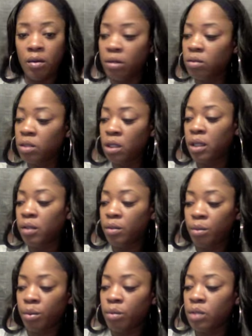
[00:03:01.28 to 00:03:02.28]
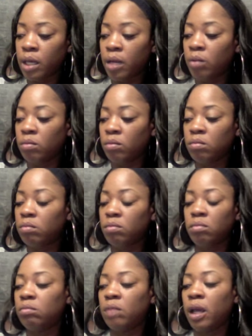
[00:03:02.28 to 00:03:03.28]
those click throughs. I don't
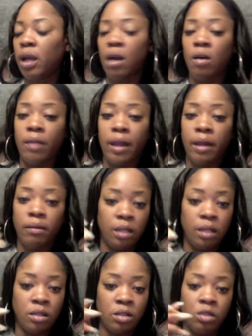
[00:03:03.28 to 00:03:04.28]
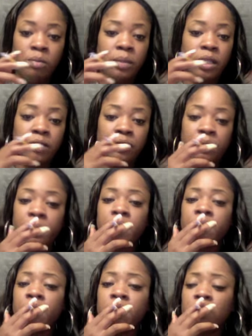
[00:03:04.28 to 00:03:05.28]
like all that. That's too much for me.
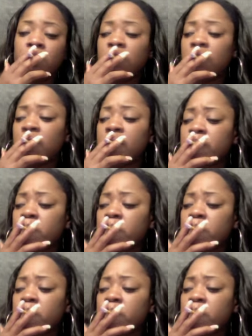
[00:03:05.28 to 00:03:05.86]
So,